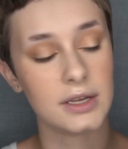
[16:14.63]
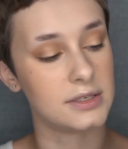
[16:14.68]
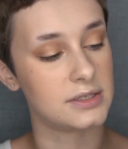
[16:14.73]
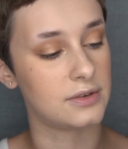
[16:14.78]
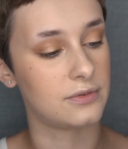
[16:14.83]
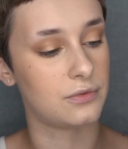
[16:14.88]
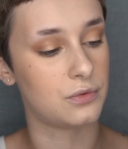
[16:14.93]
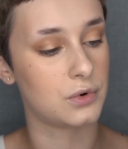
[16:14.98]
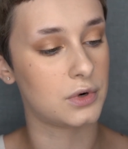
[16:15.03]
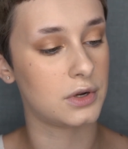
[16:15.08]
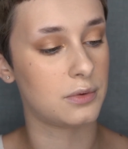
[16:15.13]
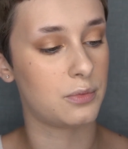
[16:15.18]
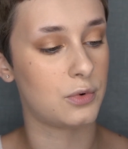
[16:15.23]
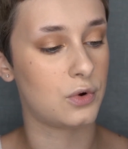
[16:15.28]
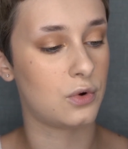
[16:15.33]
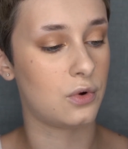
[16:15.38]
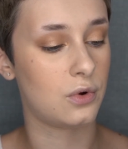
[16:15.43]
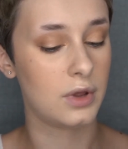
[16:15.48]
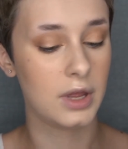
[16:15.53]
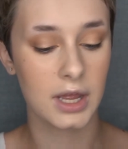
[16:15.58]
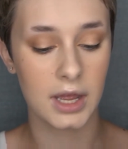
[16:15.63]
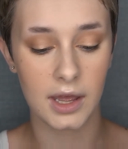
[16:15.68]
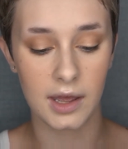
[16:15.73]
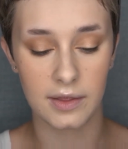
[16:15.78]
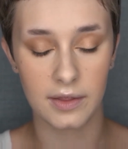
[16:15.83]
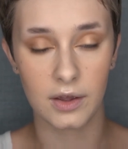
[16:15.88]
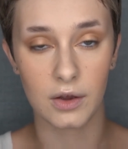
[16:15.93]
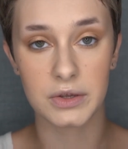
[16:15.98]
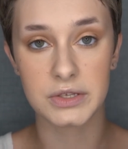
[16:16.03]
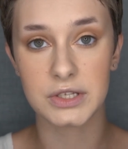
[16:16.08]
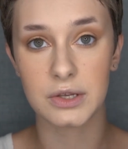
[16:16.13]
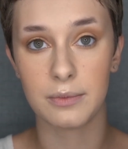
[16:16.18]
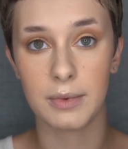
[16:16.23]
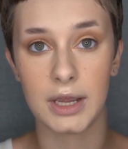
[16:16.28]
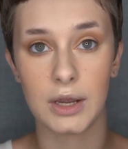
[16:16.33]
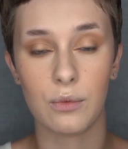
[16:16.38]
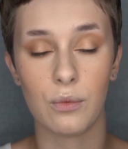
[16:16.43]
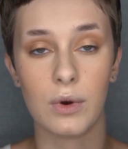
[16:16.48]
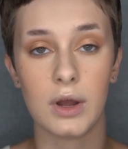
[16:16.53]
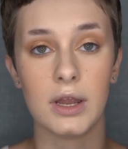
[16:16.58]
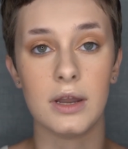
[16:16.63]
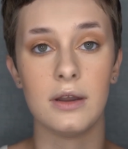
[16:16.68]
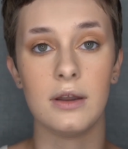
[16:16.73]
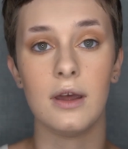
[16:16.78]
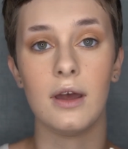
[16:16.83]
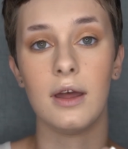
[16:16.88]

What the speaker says: It's affordable, and they also make one